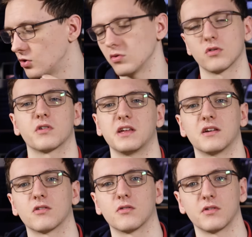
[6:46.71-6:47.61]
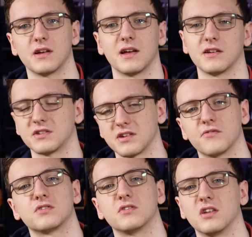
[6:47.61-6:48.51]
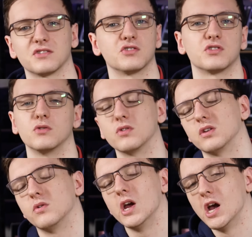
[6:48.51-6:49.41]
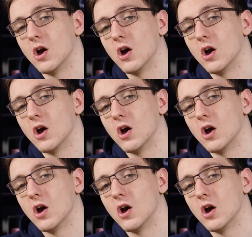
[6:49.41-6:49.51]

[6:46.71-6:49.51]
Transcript: cooler here doesn't suit you,